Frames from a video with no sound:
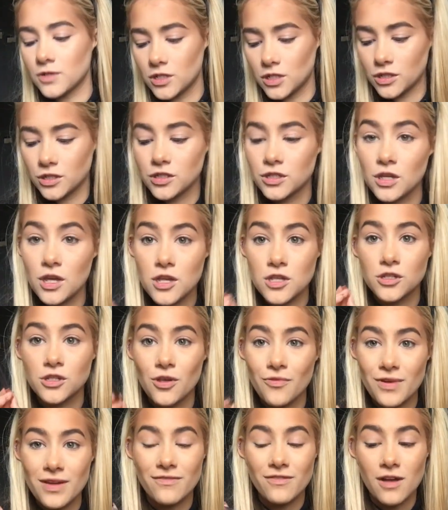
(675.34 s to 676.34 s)
which is just a
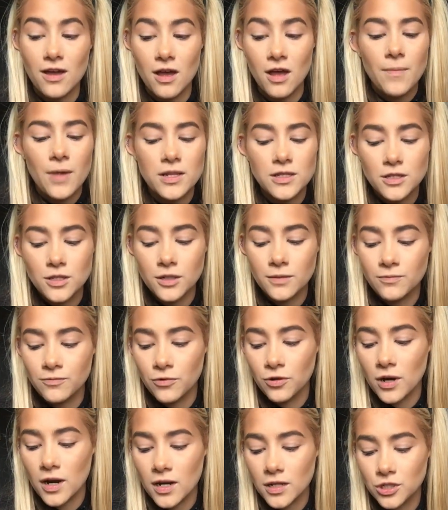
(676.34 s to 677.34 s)
Zoeva pencil
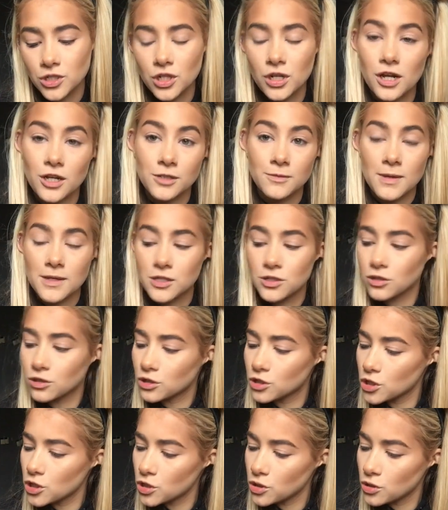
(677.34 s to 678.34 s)
brush, Luxe Pencil
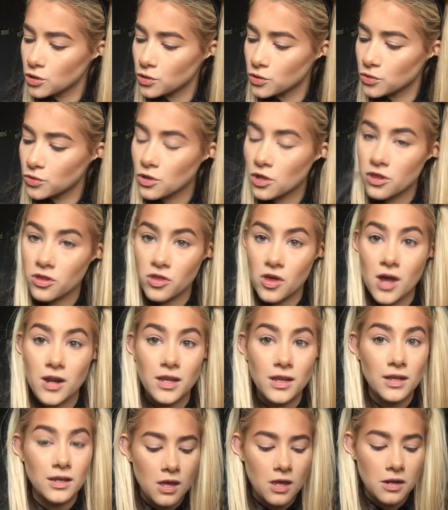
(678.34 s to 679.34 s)

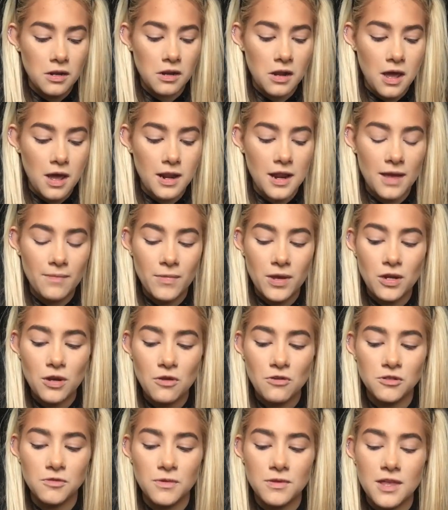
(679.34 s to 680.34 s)
230, and highlight my
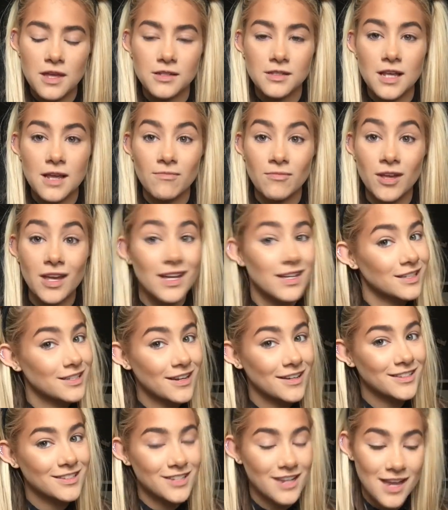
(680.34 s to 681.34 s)
nose with that same King
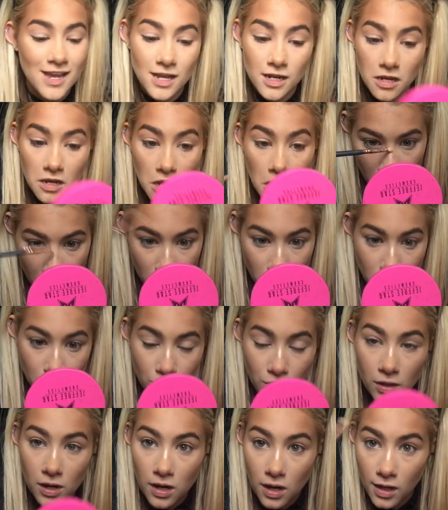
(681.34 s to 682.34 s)
Tut shade. I like to
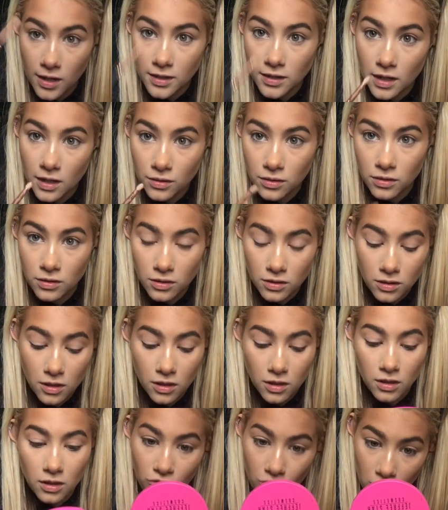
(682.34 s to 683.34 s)
do a line down
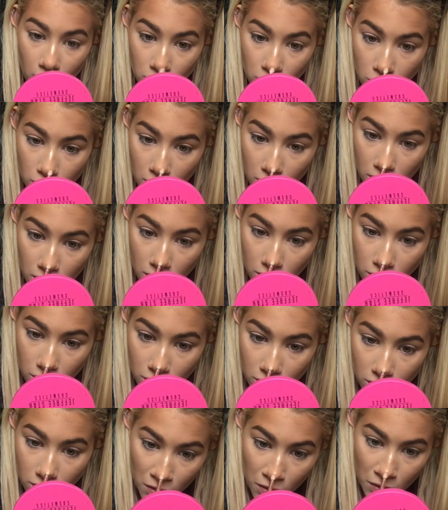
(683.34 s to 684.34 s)
the bridge and then
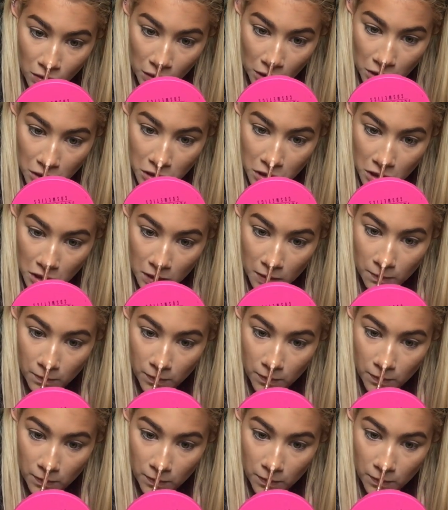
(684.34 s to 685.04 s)
just on the tip.